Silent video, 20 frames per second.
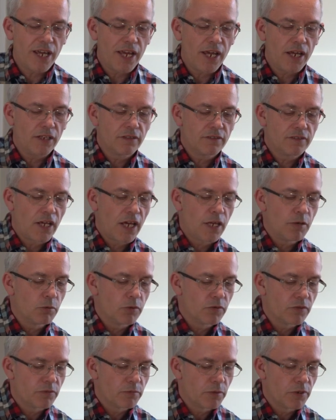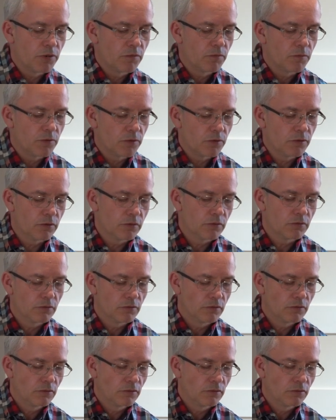a tablespoonful,